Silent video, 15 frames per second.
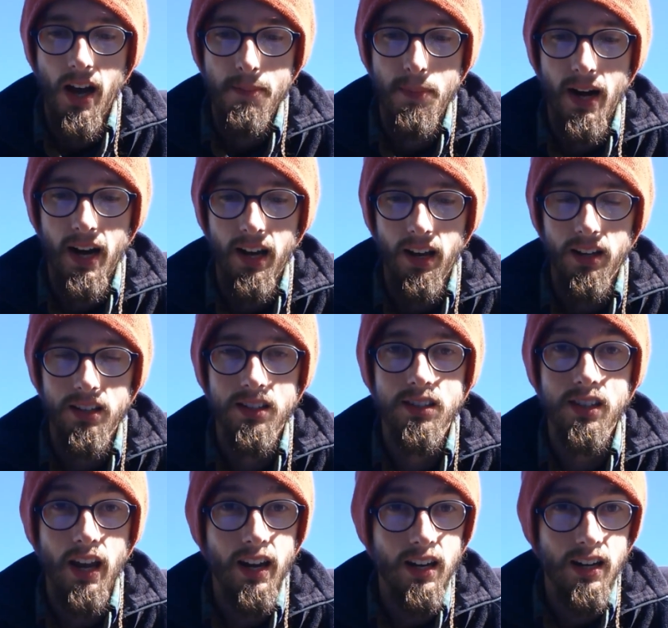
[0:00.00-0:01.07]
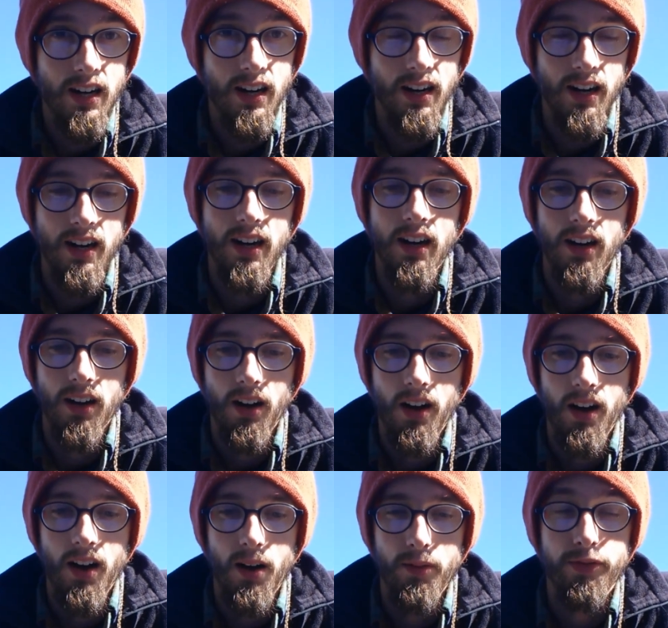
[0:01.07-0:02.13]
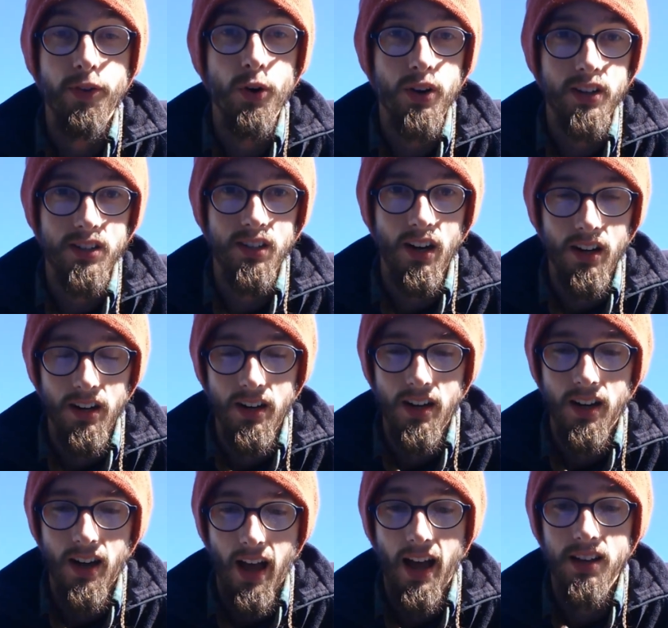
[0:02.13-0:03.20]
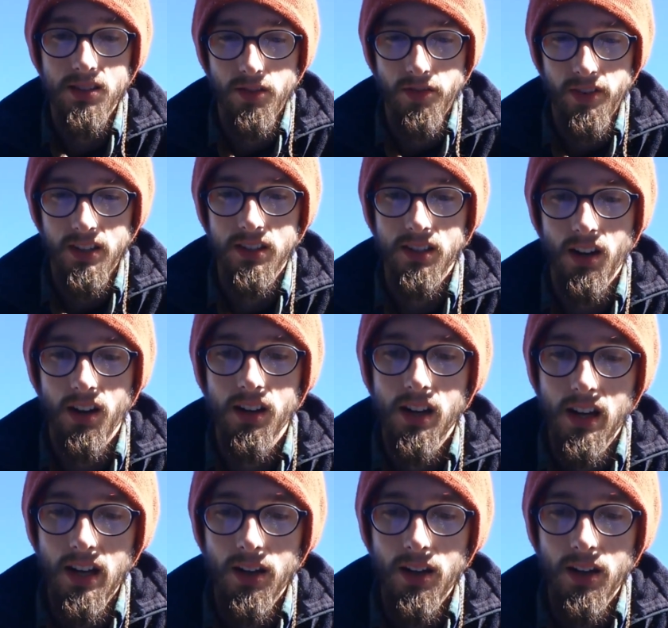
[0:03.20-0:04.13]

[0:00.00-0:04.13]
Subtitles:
My secondary focus area as a VISTA